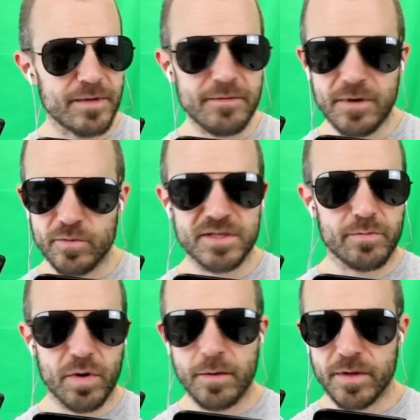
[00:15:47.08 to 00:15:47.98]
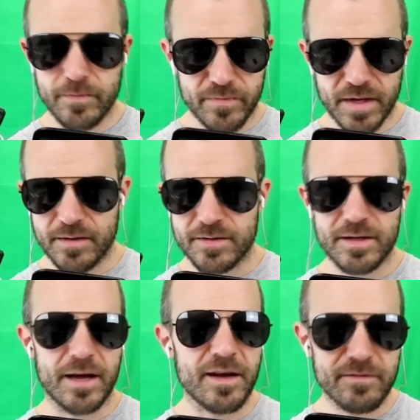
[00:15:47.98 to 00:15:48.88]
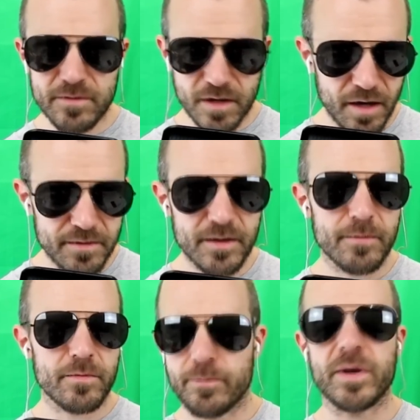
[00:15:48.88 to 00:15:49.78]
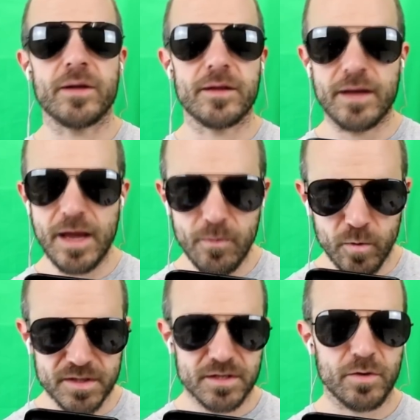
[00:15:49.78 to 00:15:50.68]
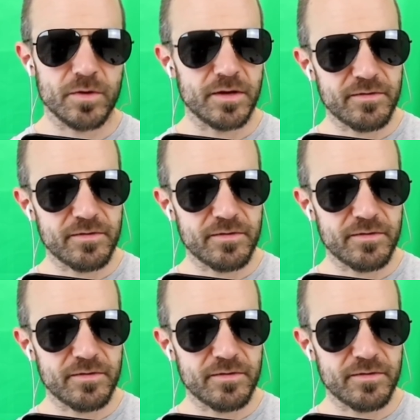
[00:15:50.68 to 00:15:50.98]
Then there was a problem and I never got them, but it was totally